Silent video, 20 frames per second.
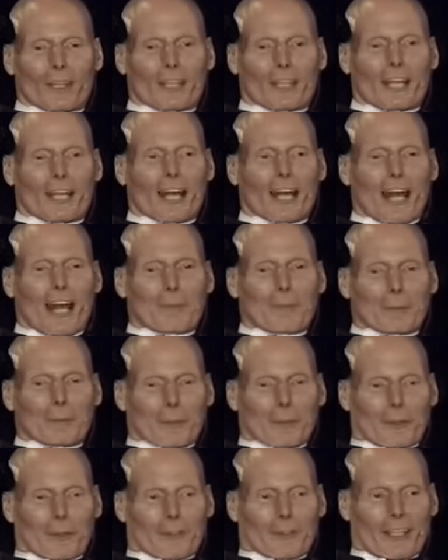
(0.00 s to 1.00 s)
happy
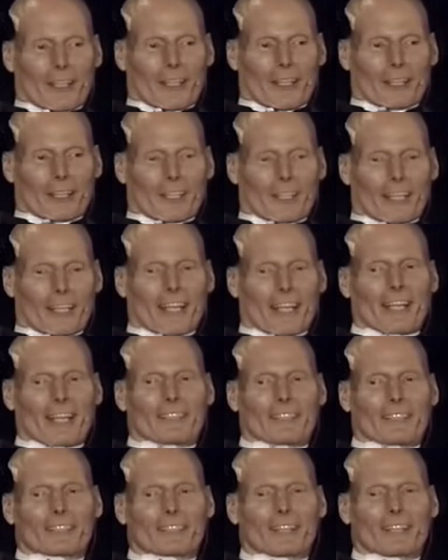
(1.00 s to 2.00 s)
birthday,
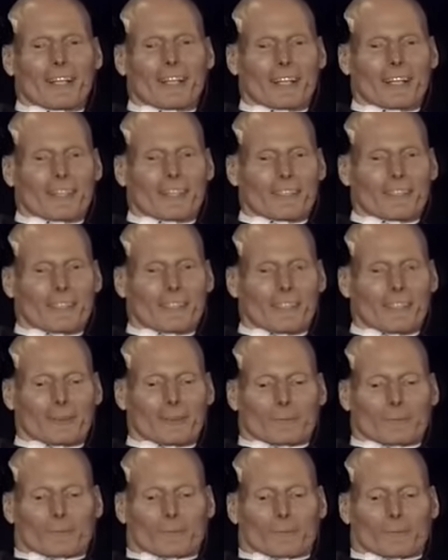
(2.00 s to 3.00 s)
and uh,
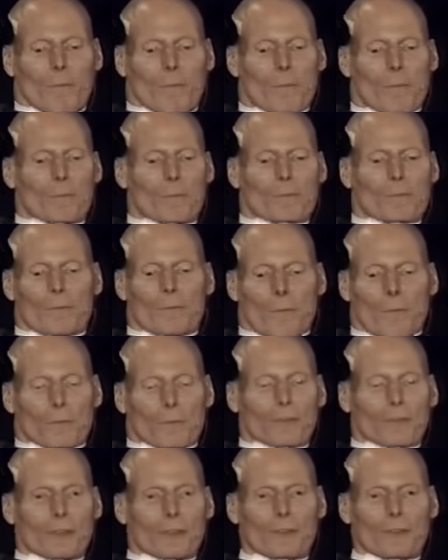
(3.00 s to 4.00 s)

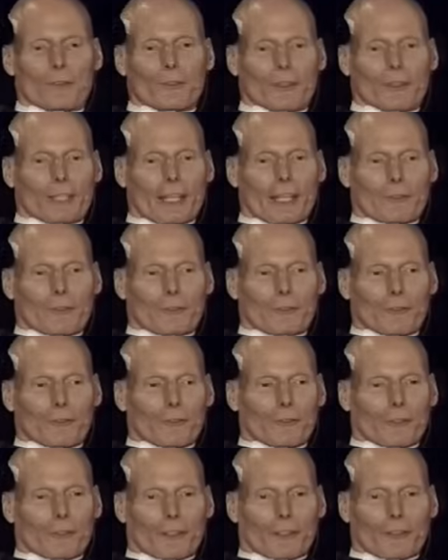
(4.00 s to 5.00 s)
here's to the next
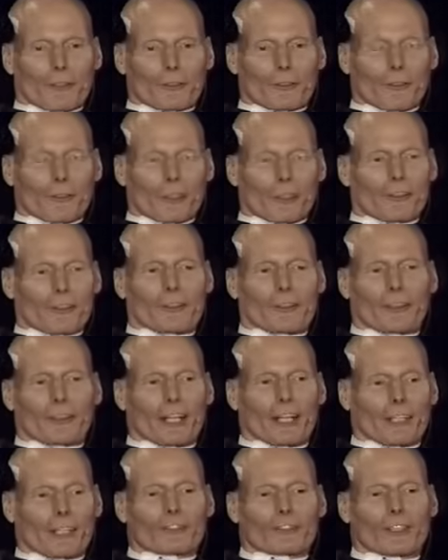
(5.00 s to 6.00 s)
50 years of continued
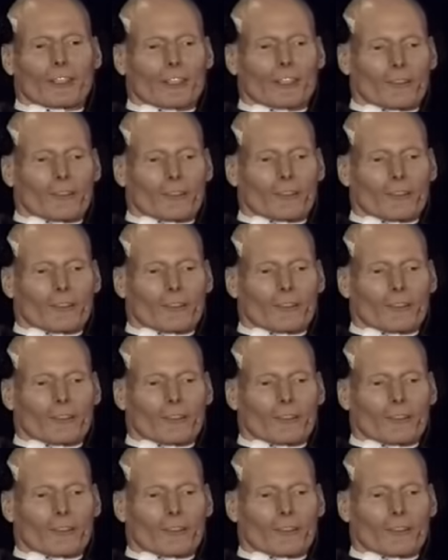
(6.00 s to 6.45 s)
excellence.